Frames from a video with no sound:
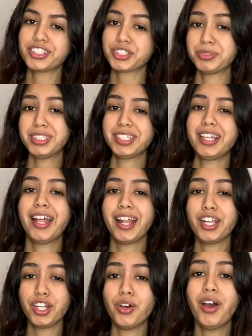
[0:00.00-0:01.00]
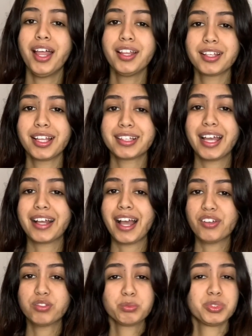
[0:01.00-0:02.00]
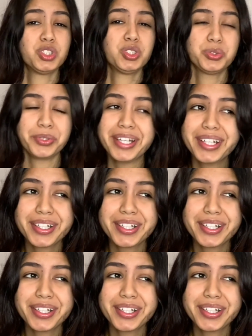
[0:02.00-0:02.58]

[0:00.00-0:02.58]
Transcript: want to say that I know I look like that guy from Shrek.